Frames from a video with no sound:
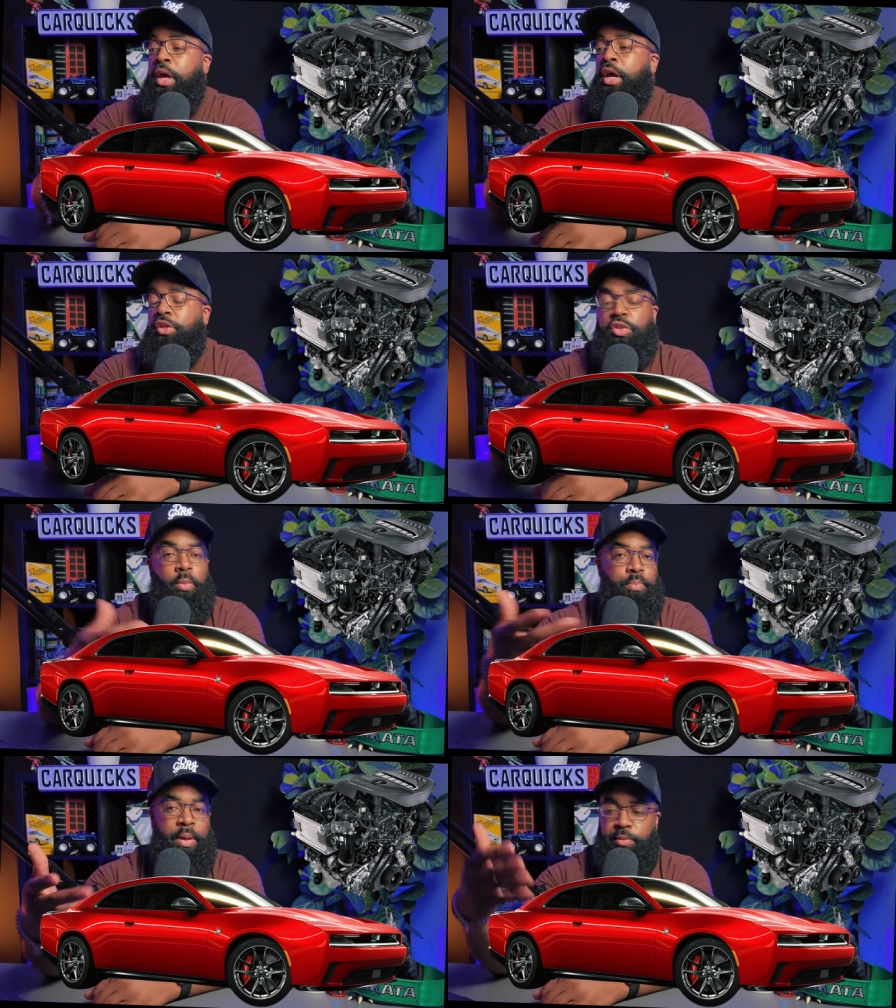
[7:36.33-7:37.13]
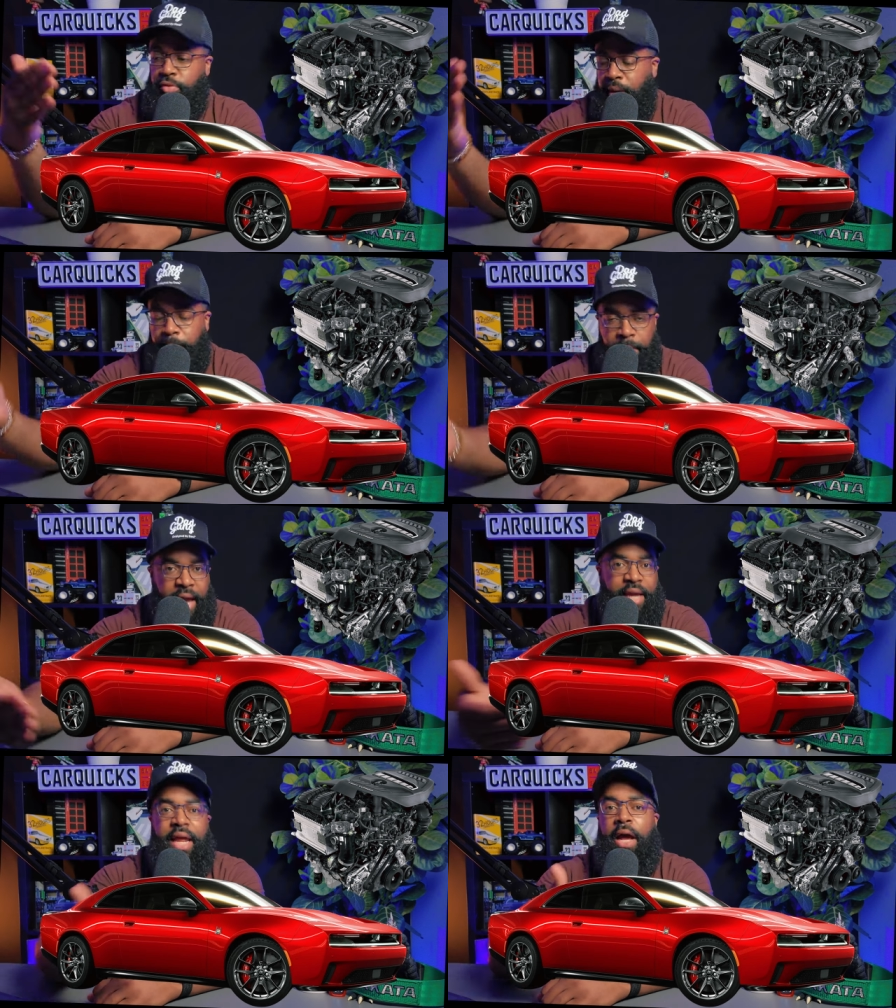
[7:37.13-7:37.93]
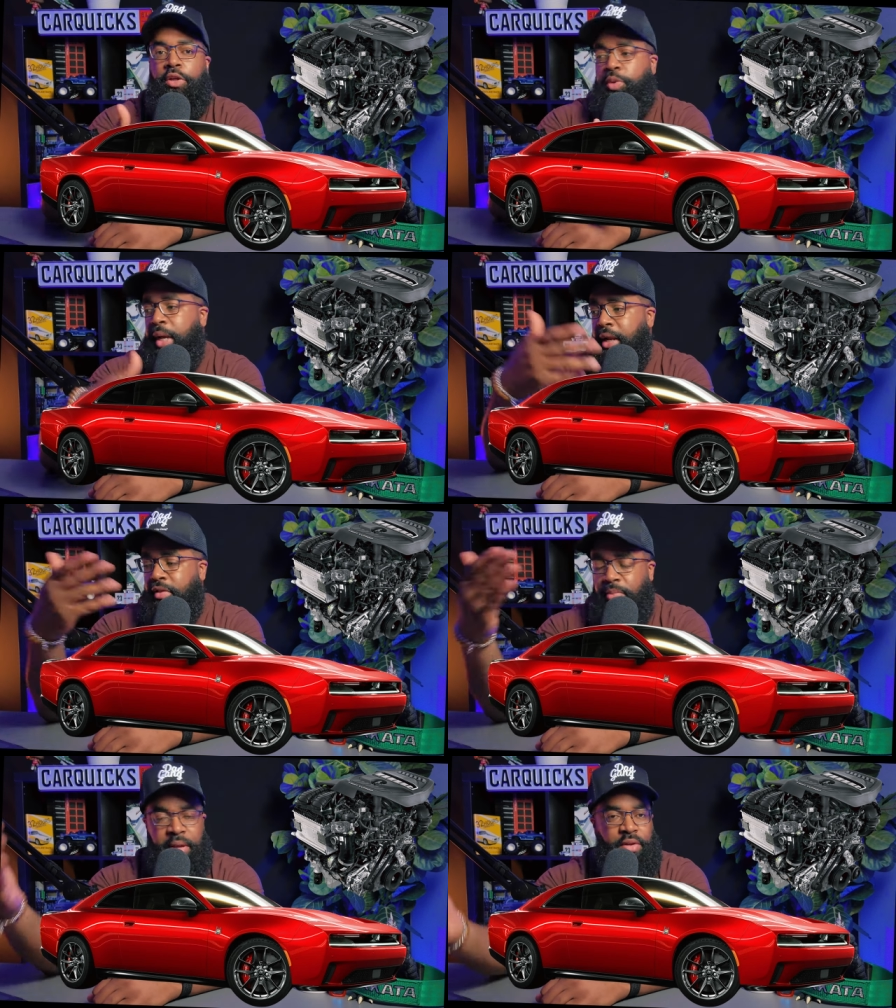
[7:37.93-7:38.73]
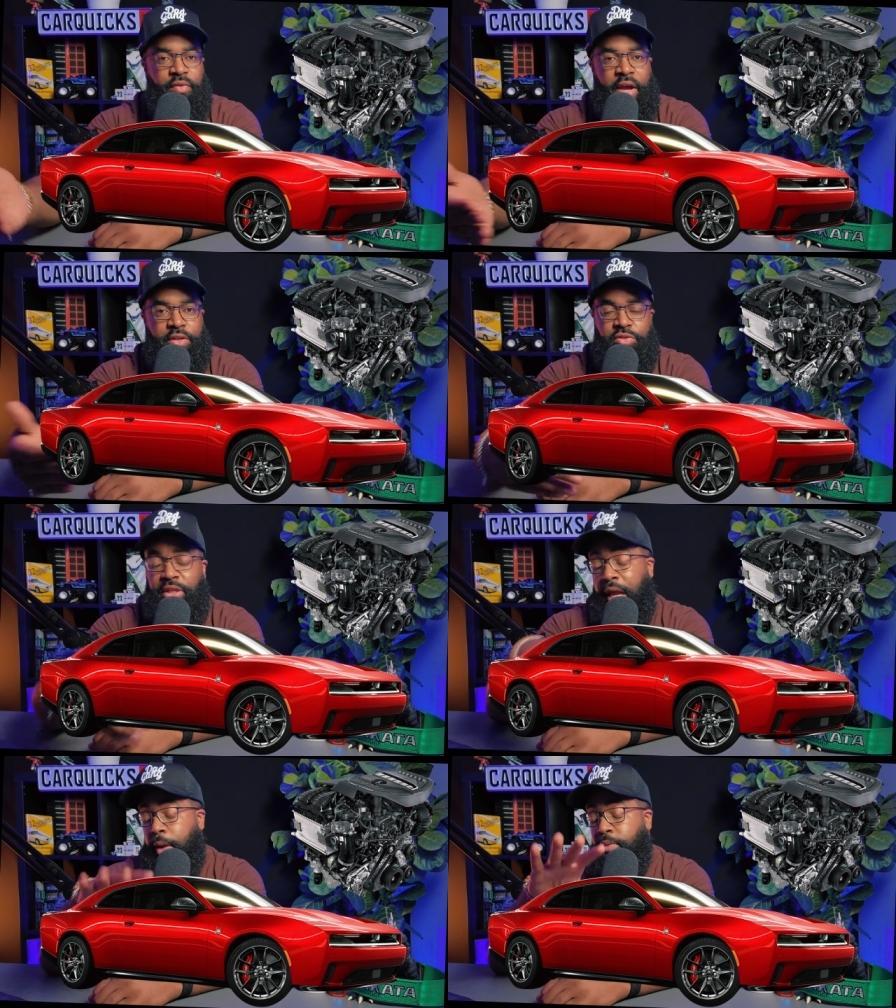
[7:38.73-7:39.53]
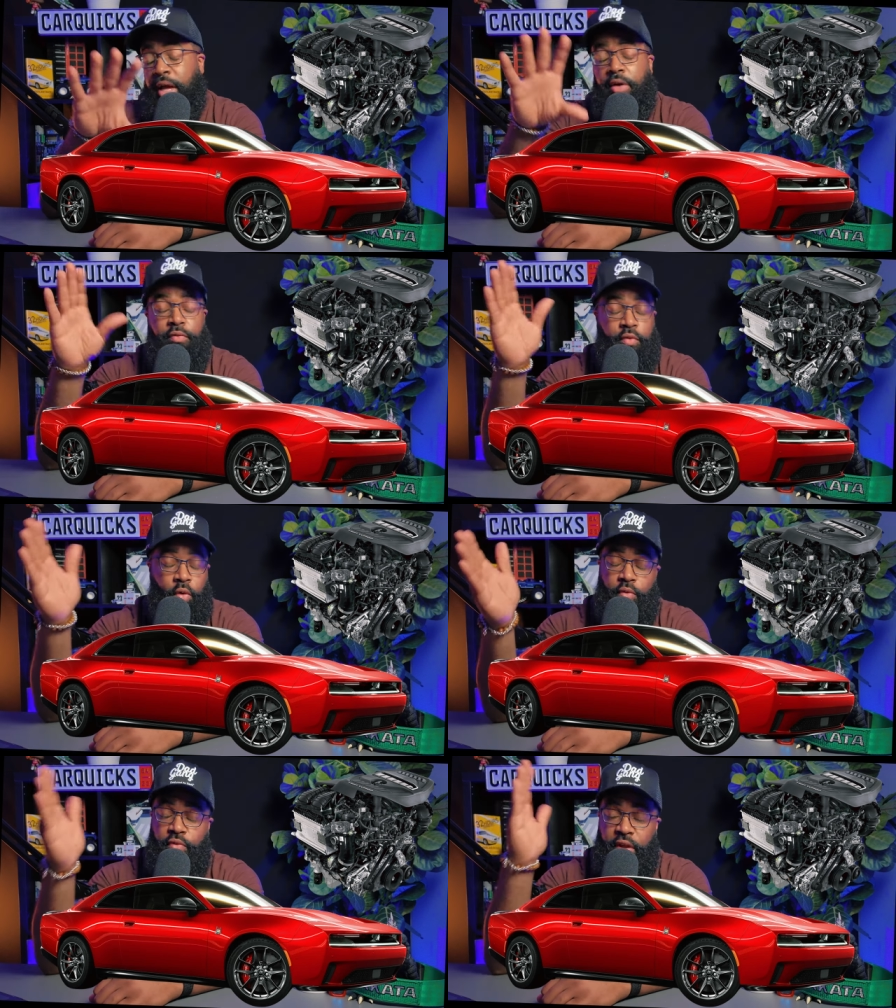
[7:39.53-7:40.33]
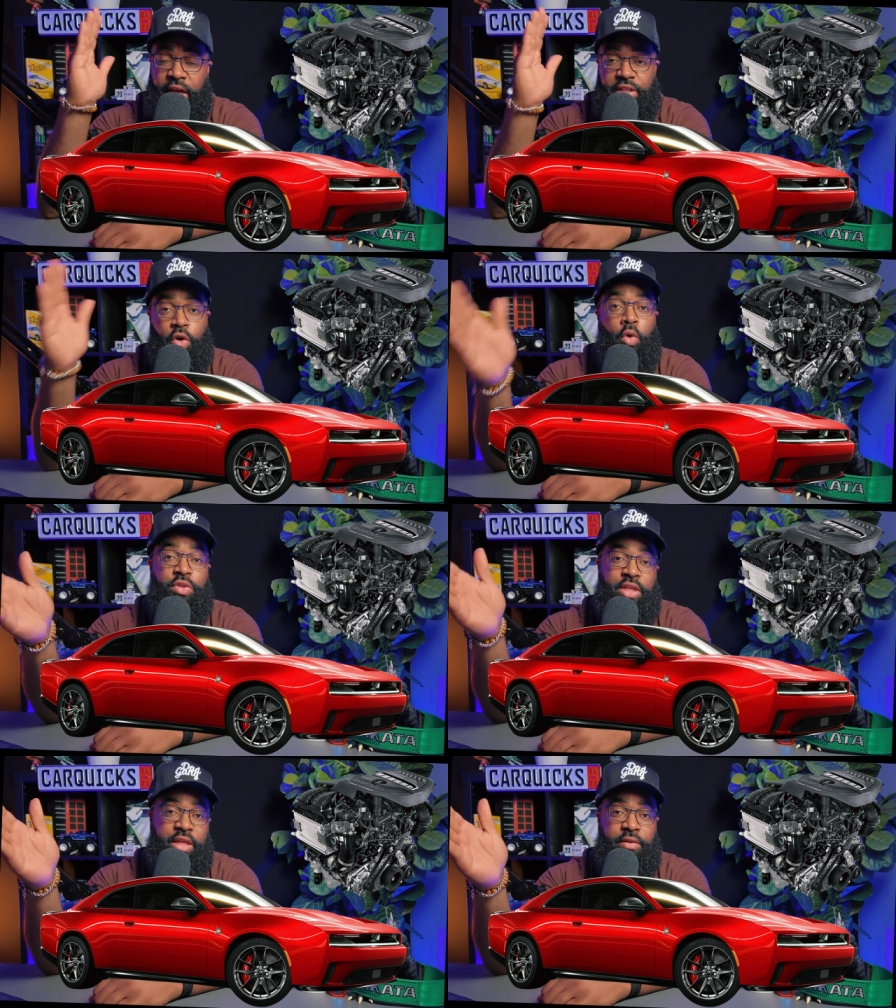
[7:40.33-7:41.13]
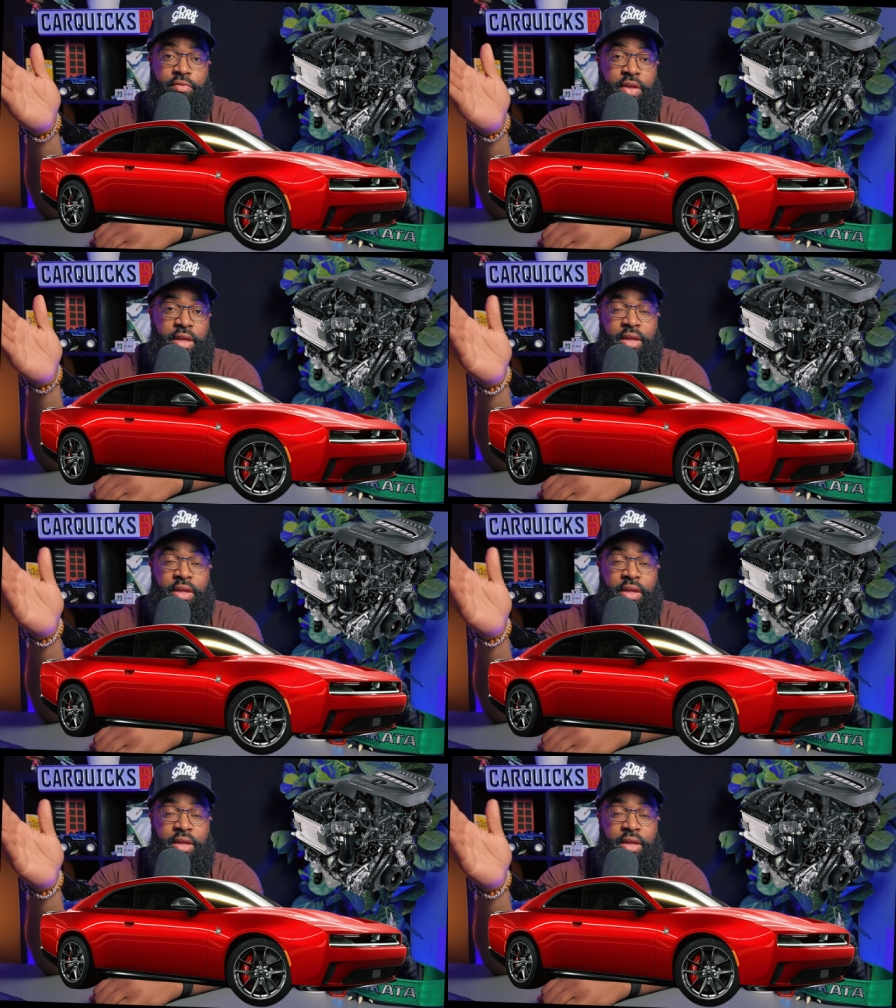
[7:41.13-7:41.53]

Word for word: So people started backing out. You had other manufacturers say, hey, we're not full-fledged only E V.